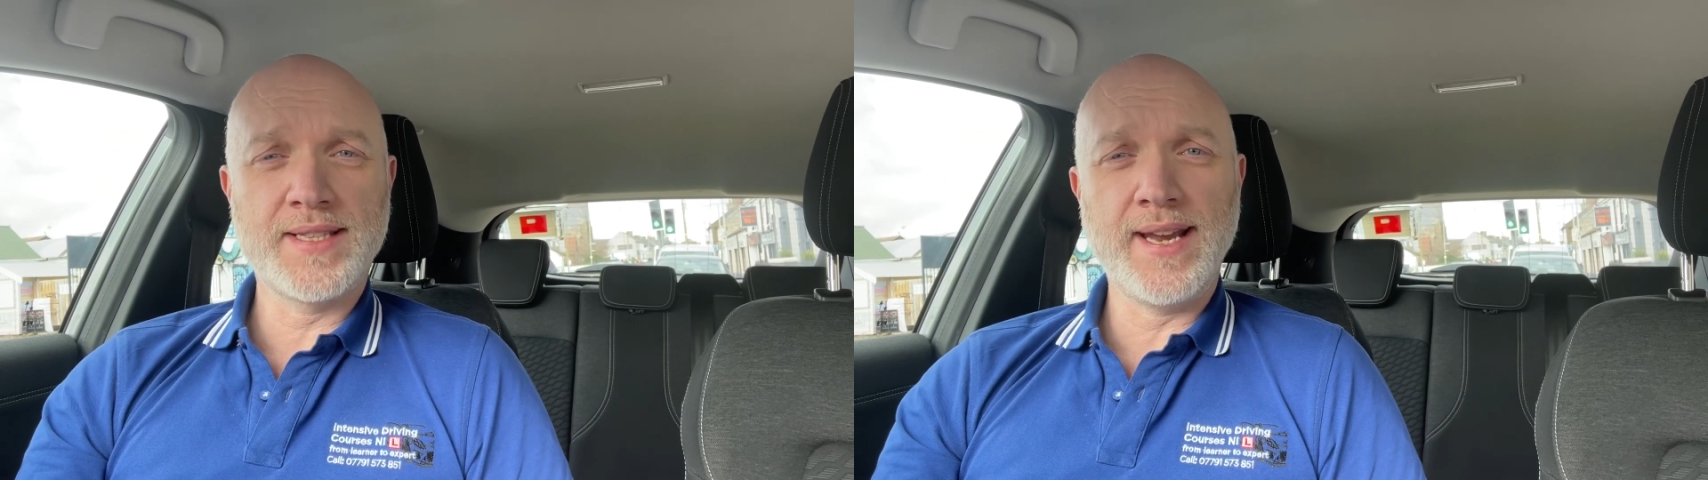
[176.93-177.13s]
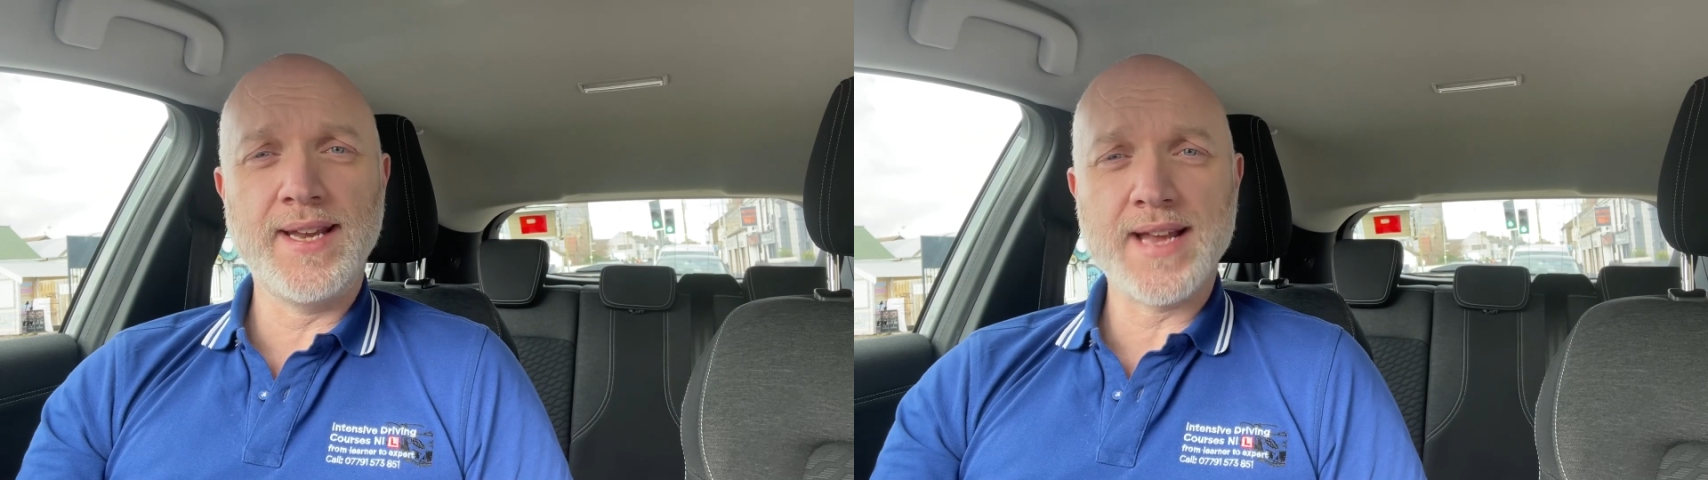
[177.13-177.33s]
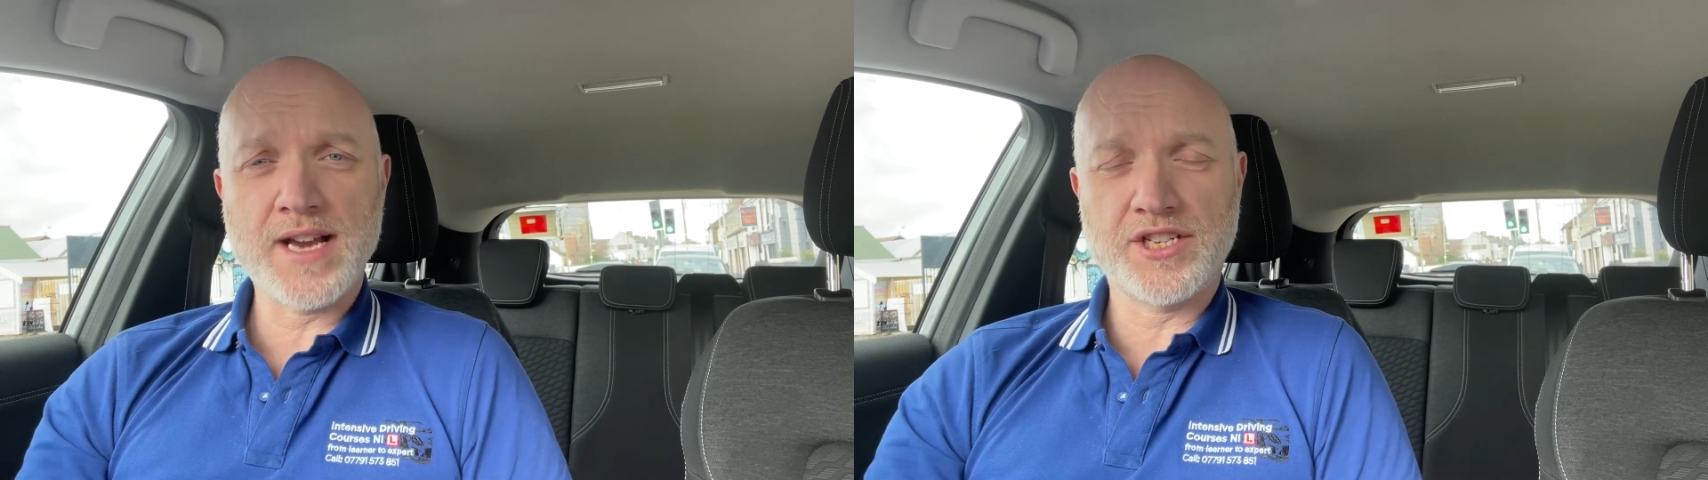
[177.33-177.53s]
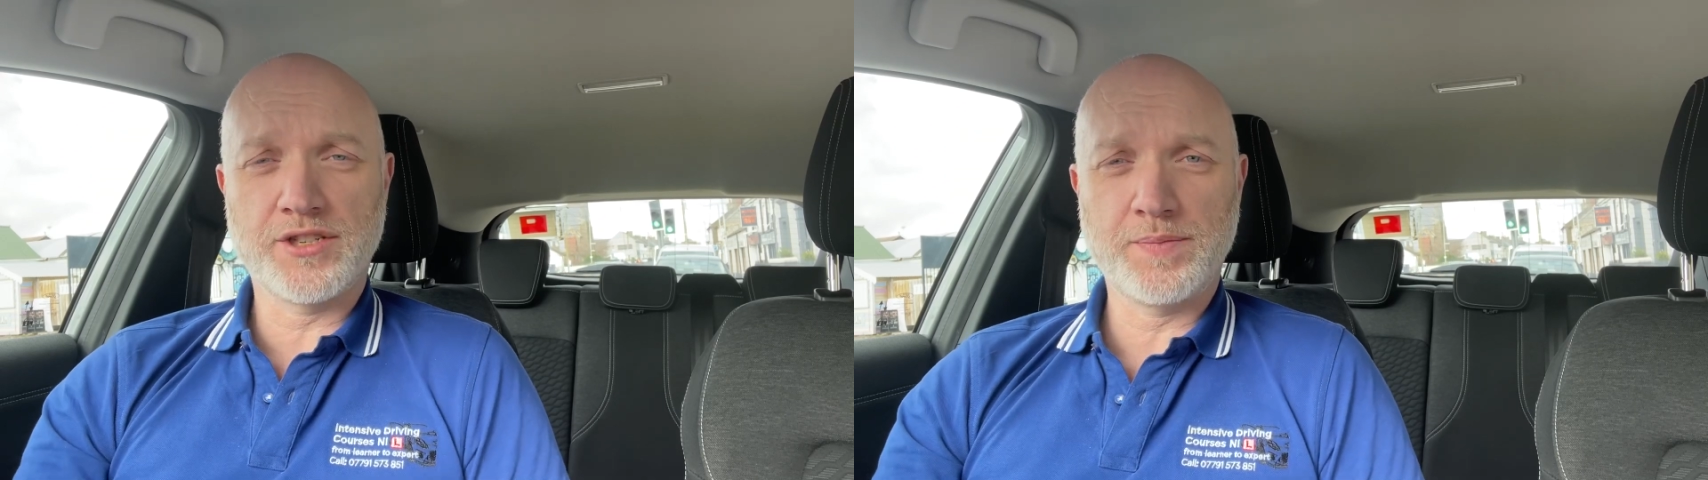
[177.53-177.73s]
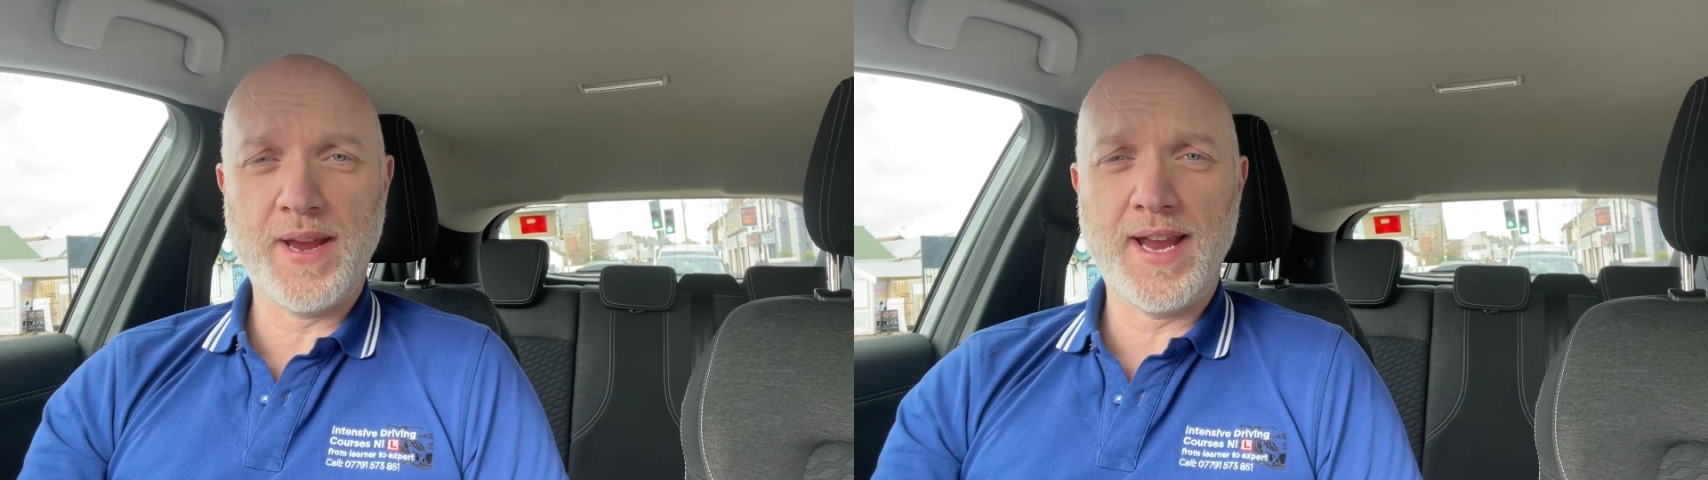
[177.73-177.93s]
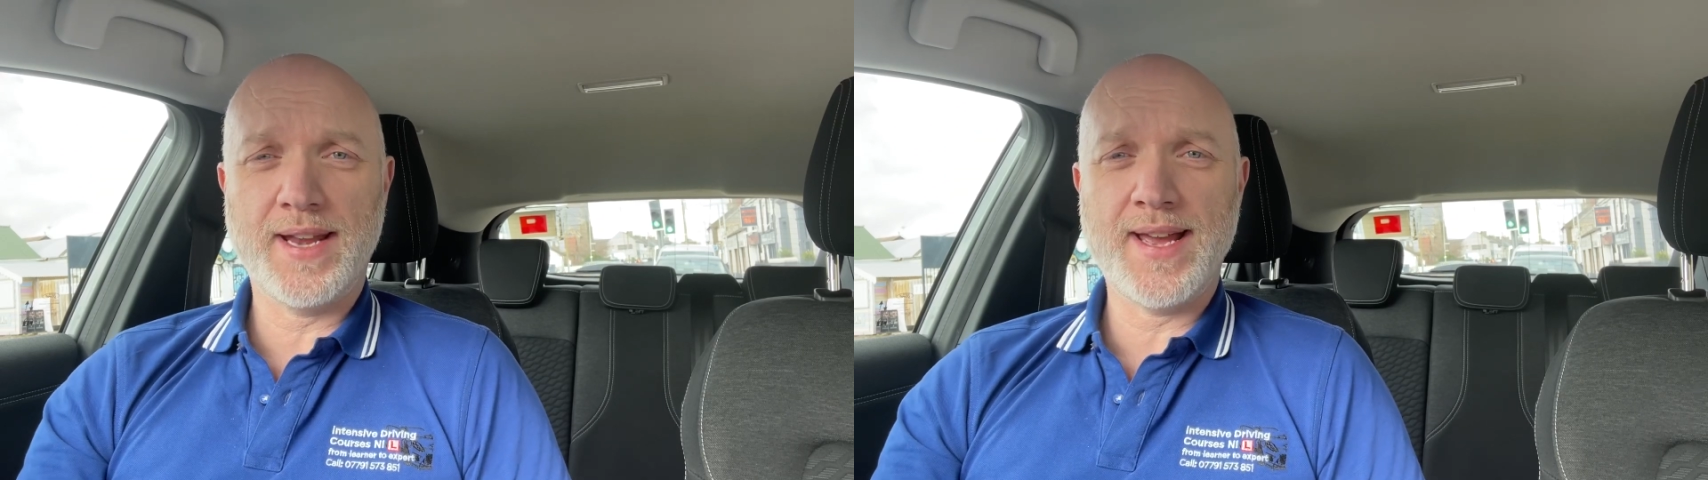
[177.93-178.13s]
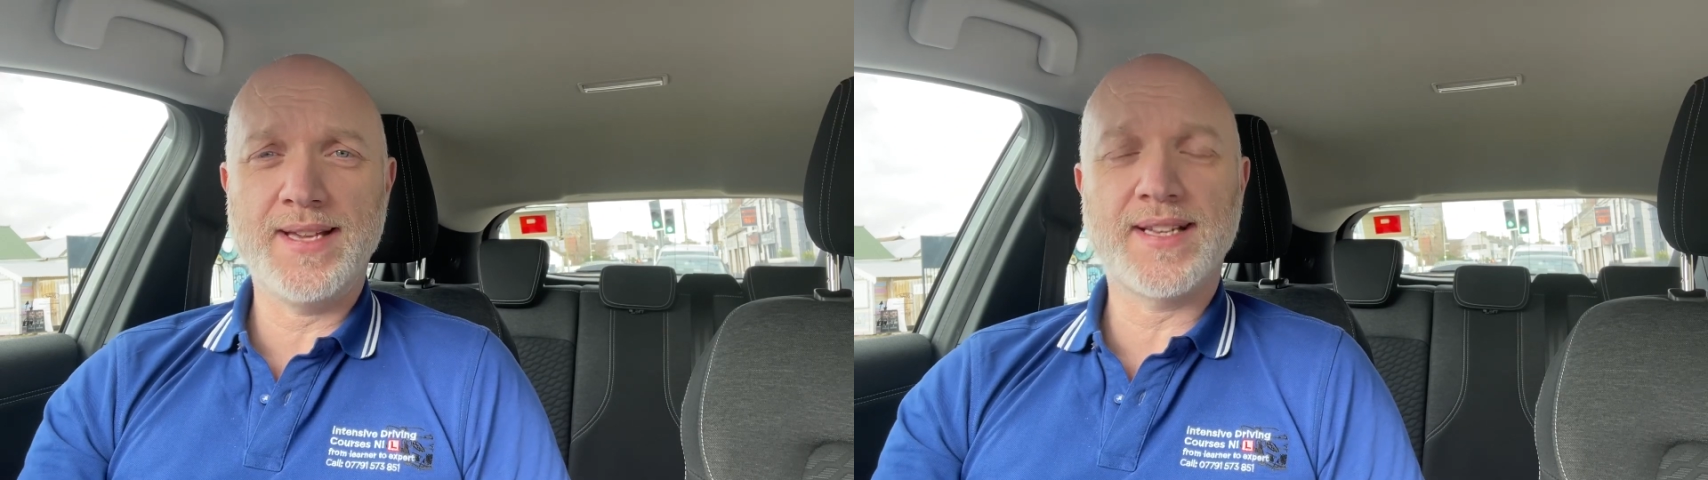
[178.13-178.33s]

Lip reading: the national speed is